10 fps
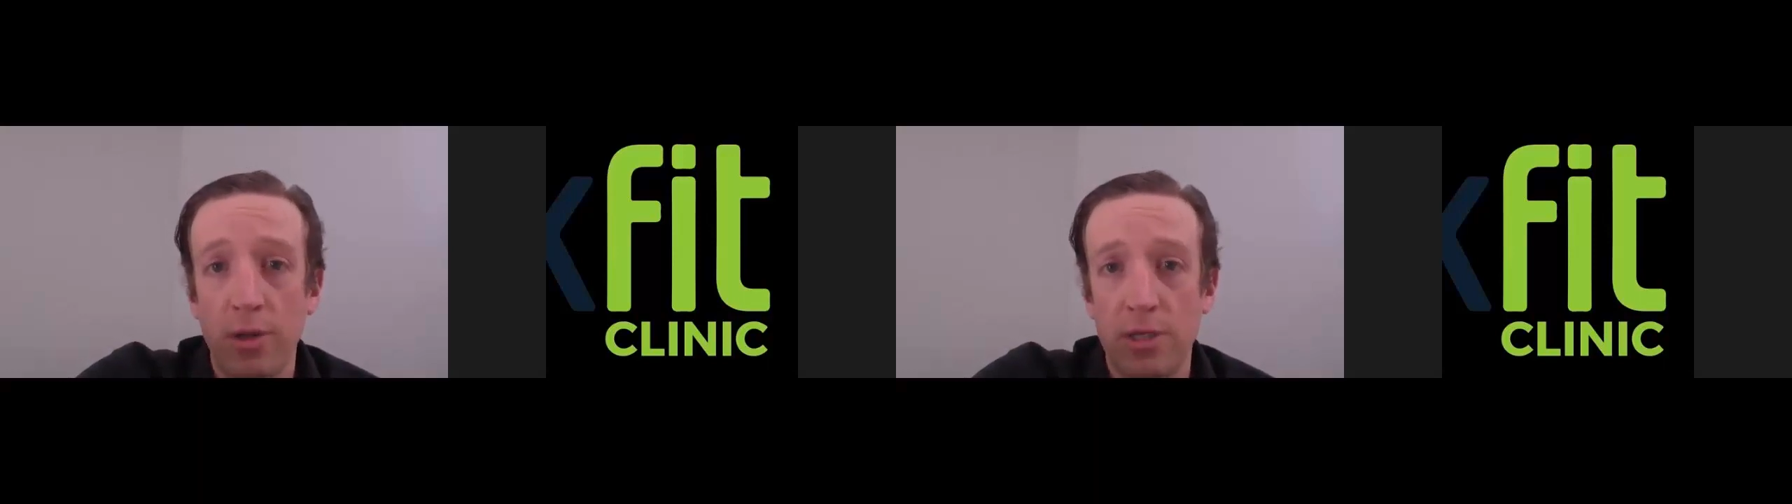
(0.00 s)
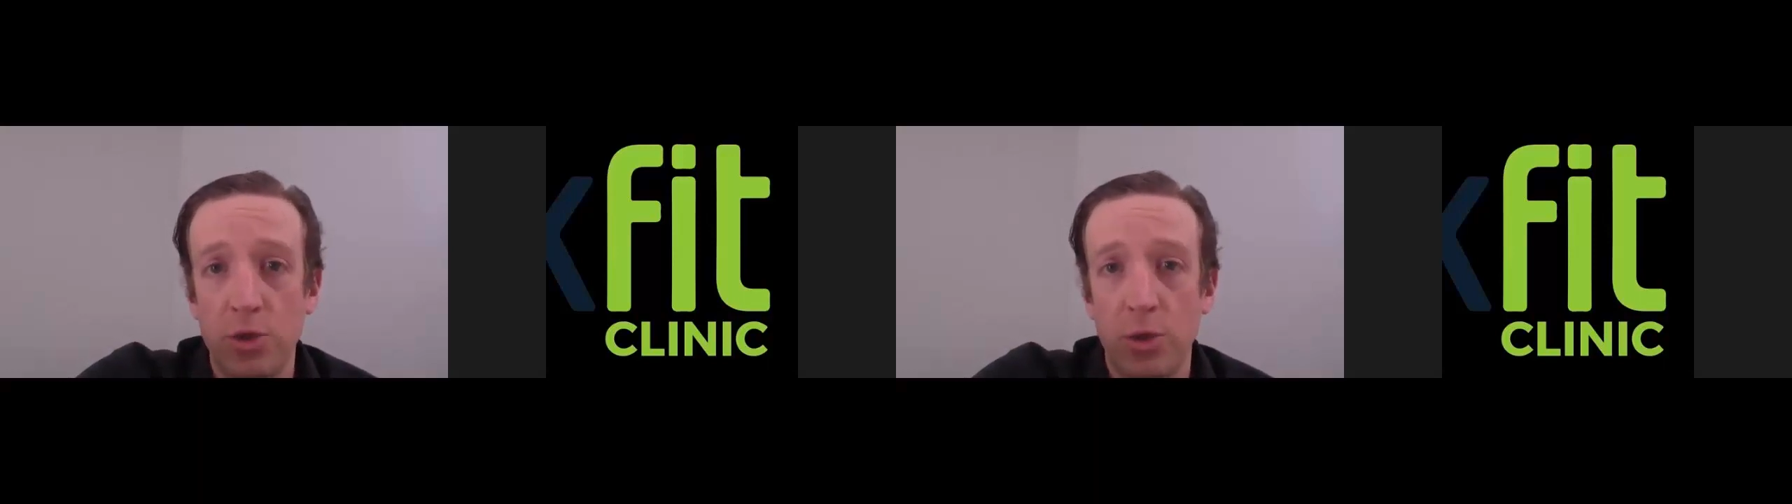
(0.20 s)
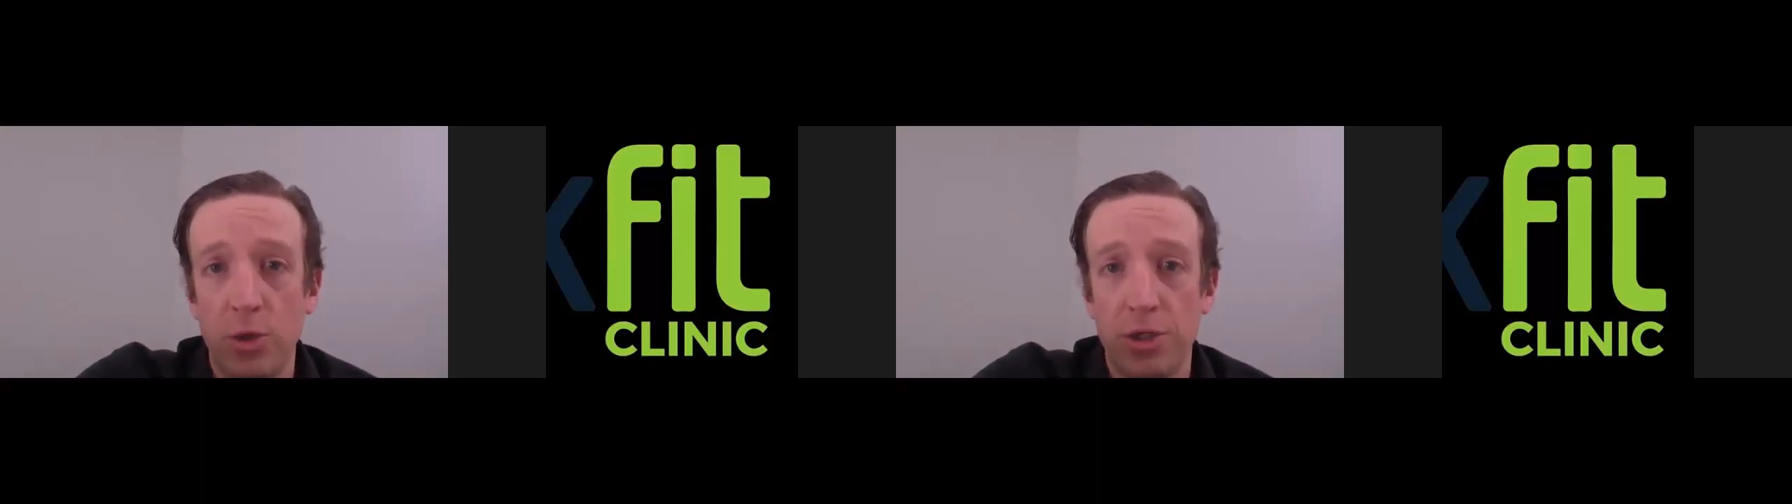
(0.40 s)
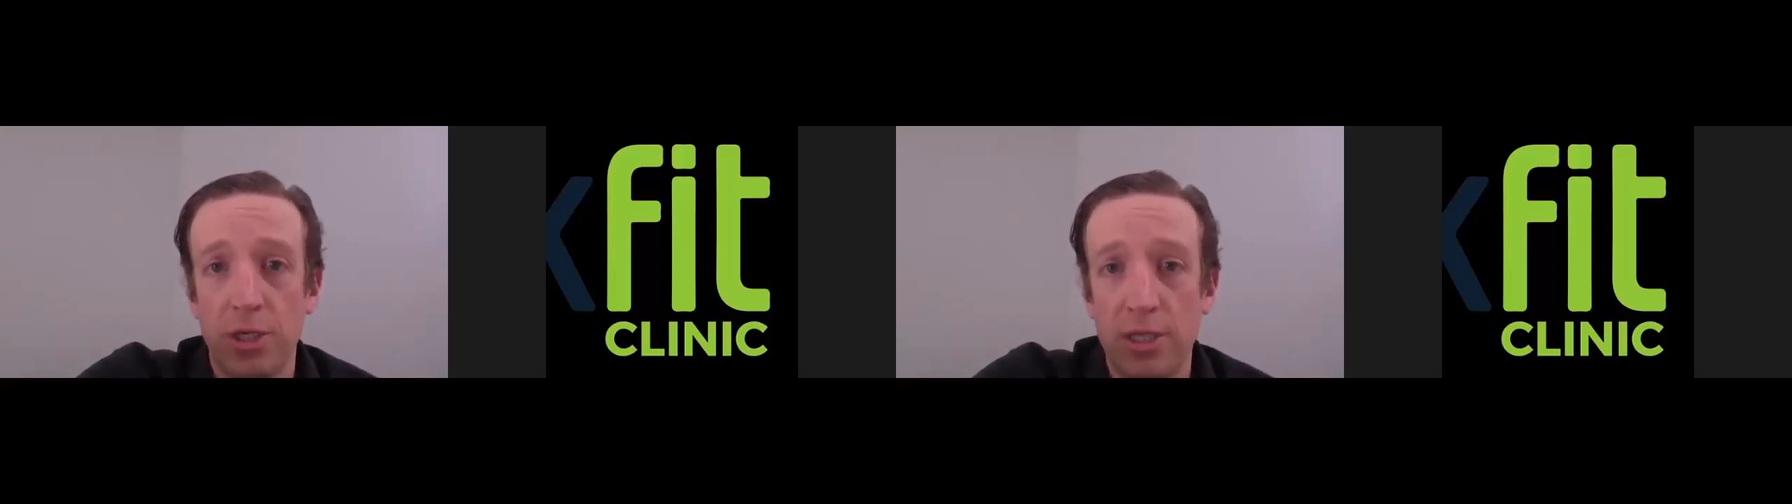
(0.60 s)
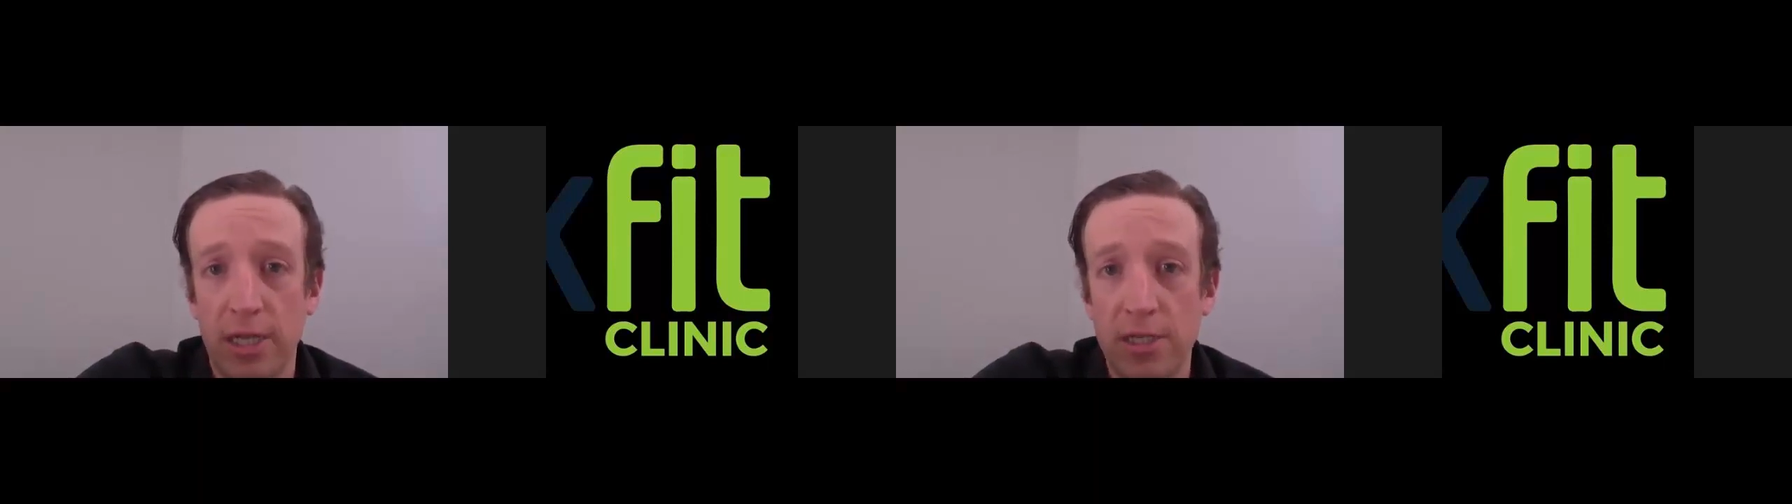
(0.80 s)
situation
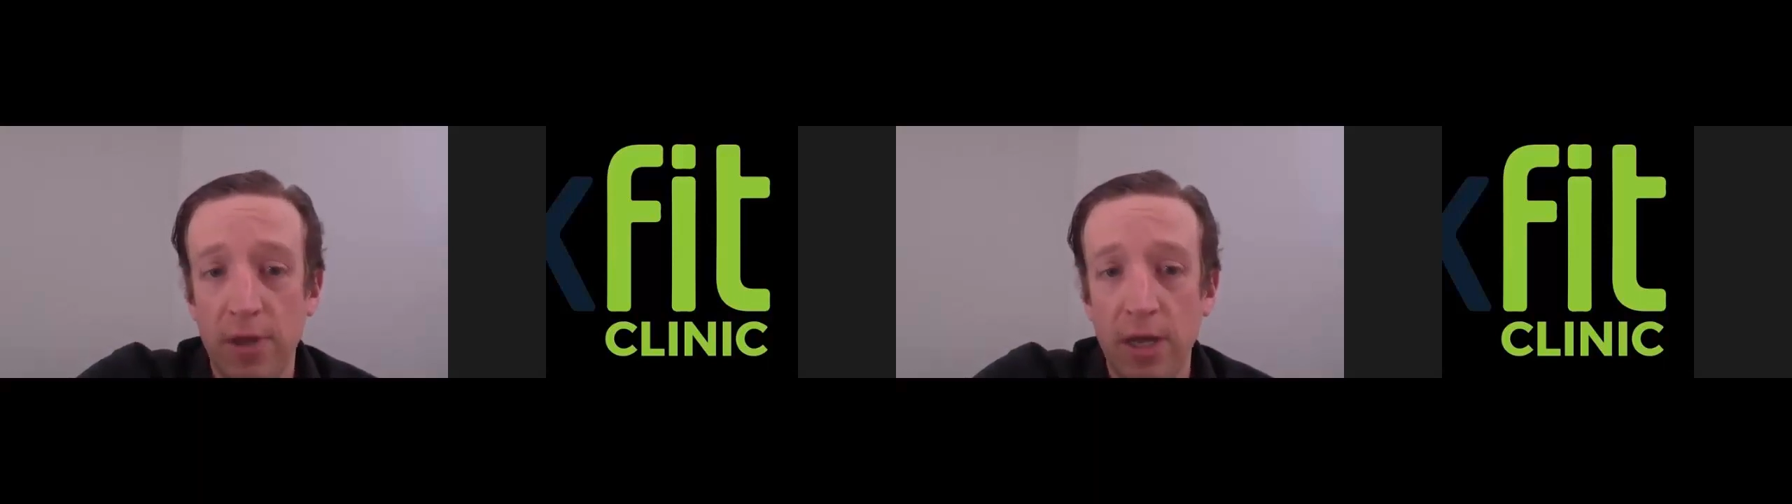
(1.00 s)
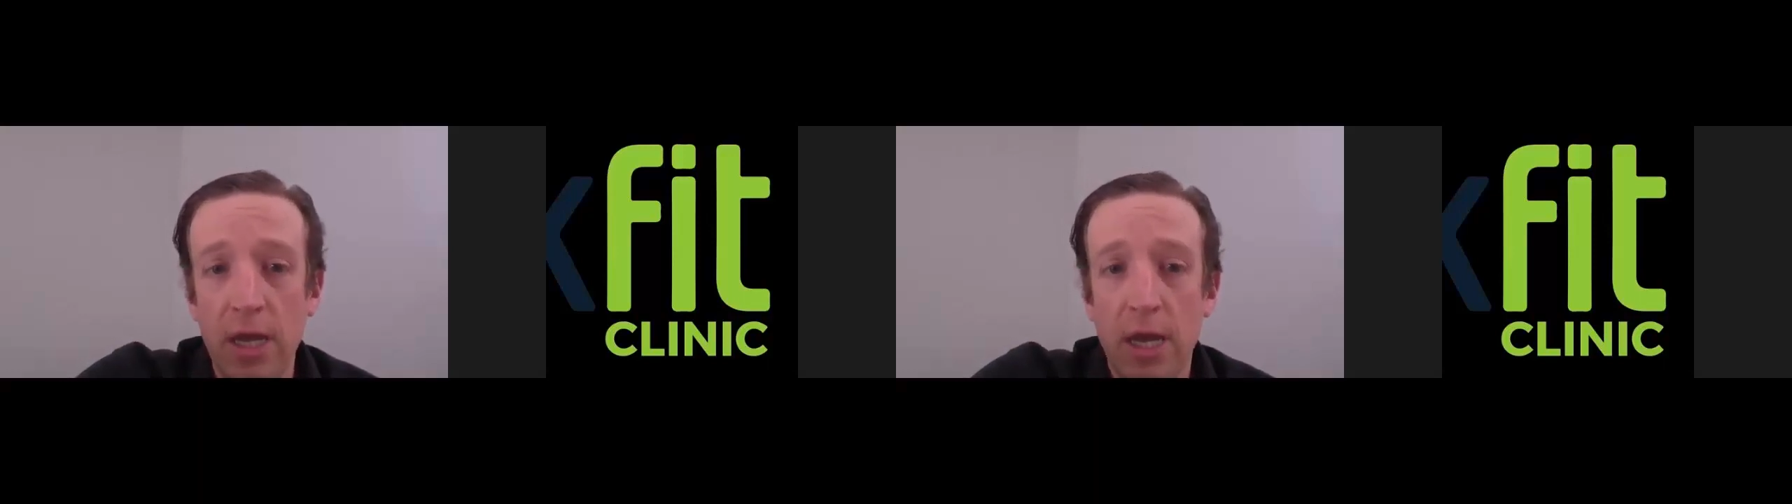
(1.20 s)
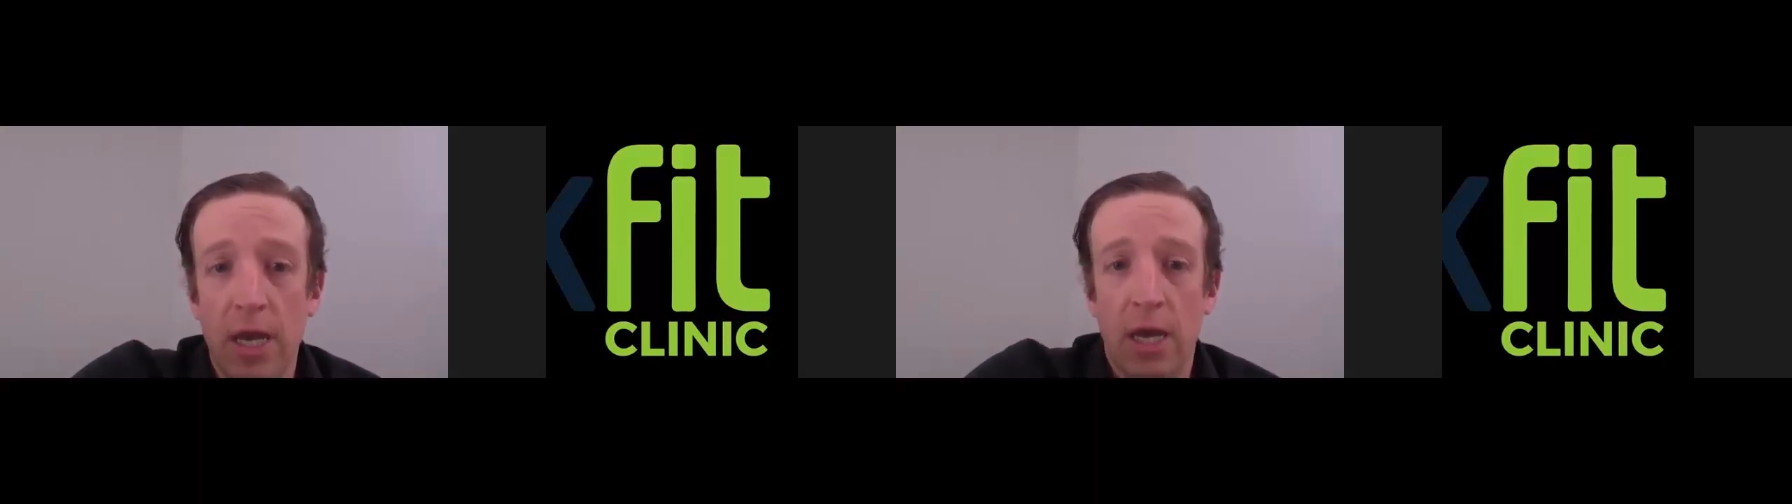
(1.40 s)
extensively.